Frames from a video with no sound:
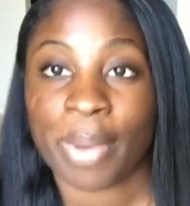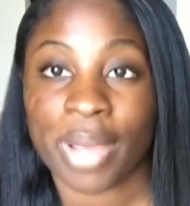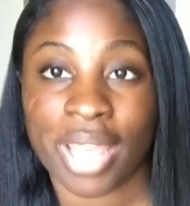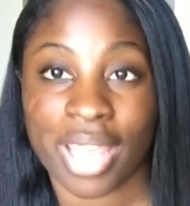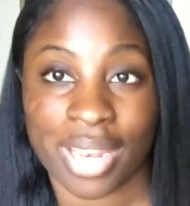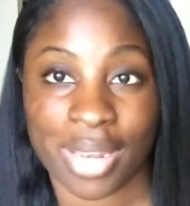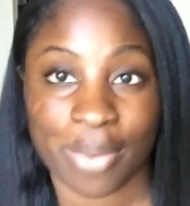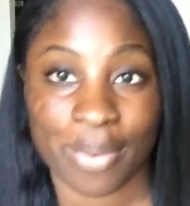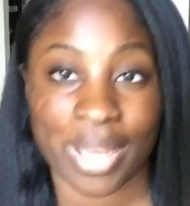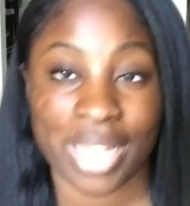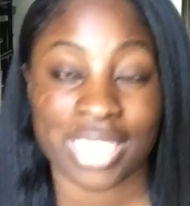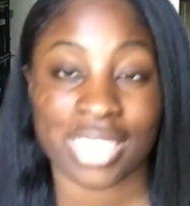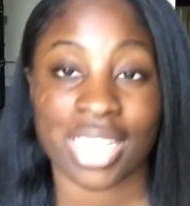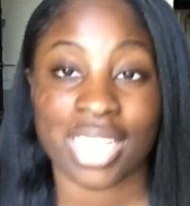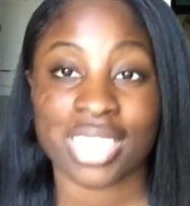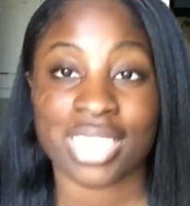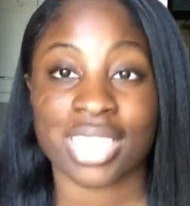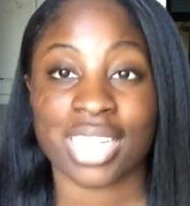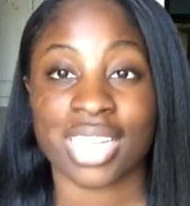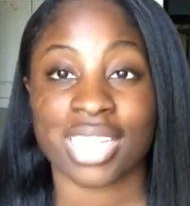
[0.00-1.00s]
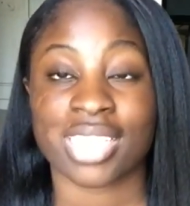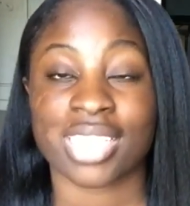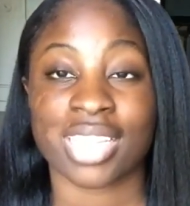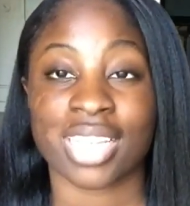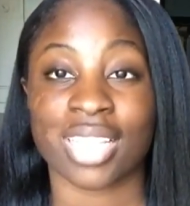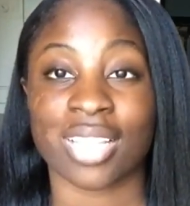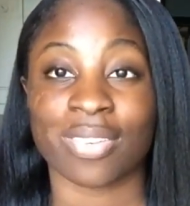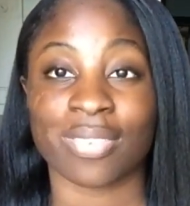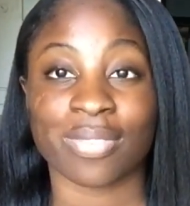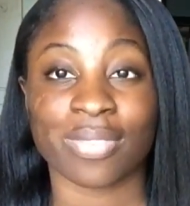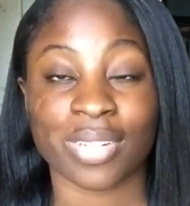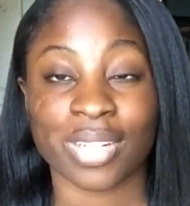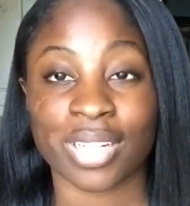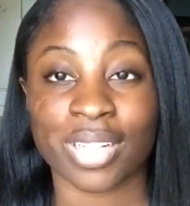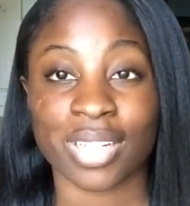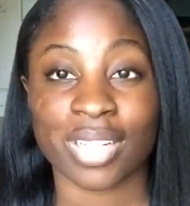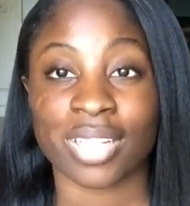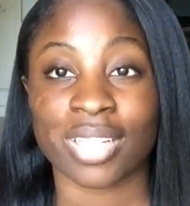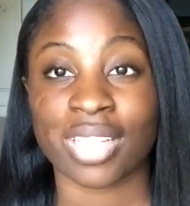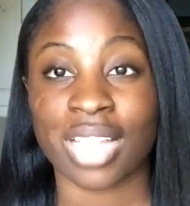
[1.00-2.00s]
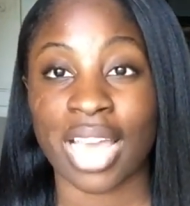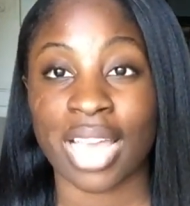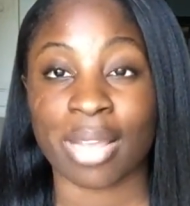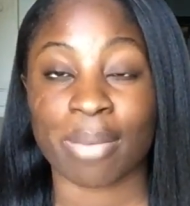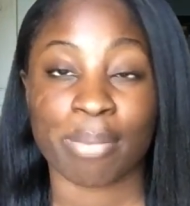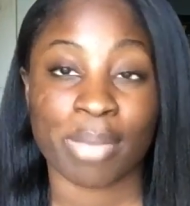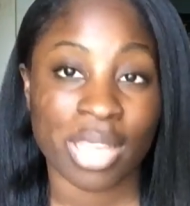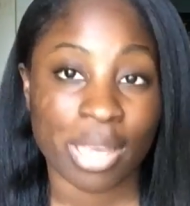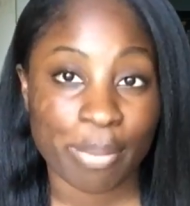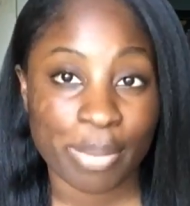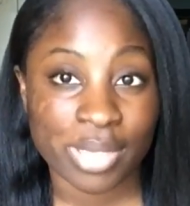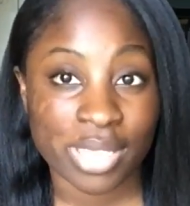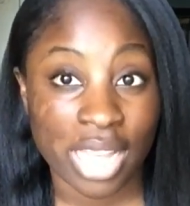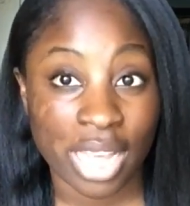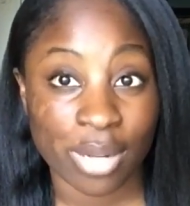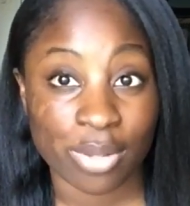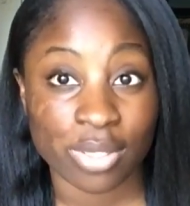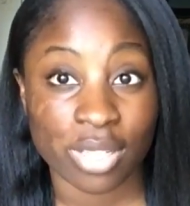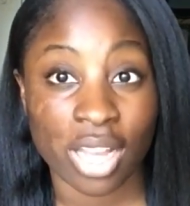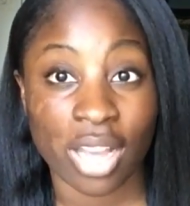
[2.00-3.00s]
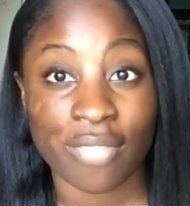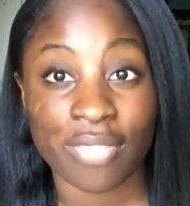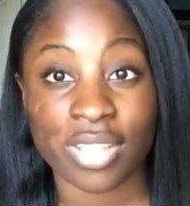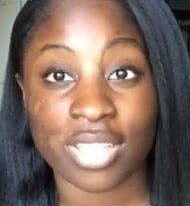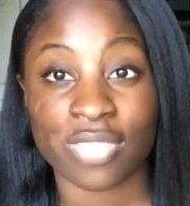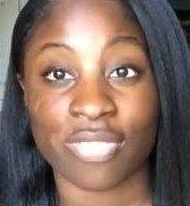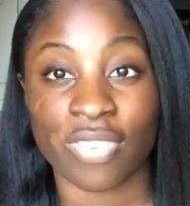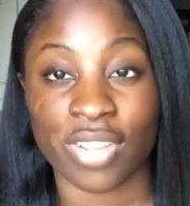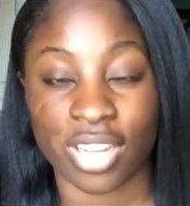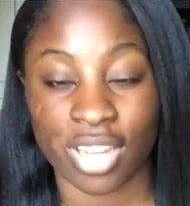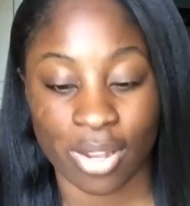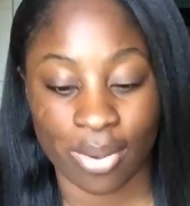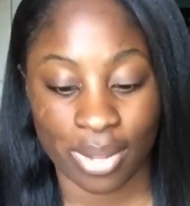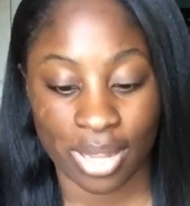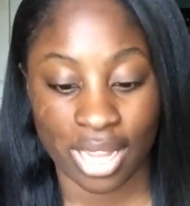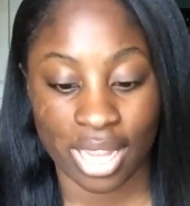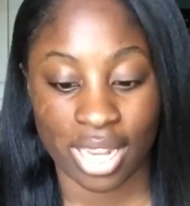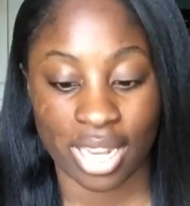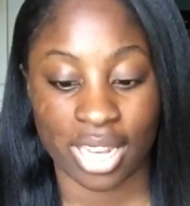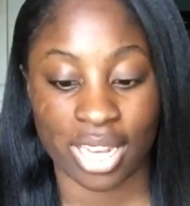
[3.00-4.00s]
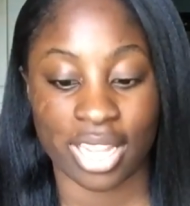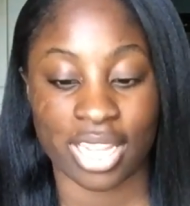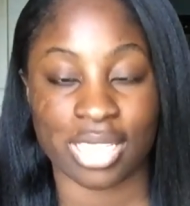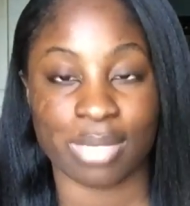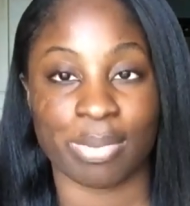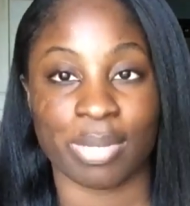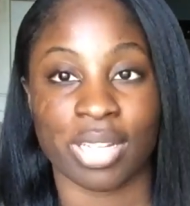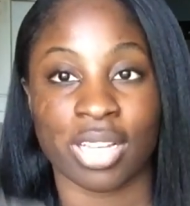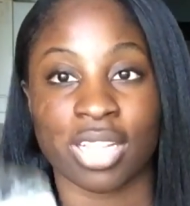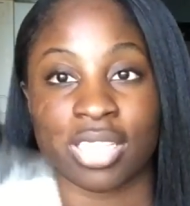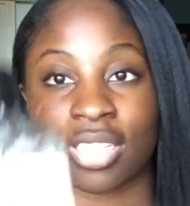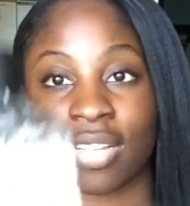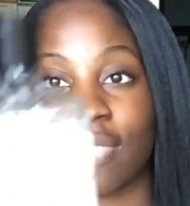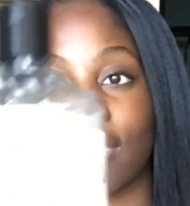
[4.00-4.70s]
But anyways, let's get to the real like meat and potatoes of this video. And it is because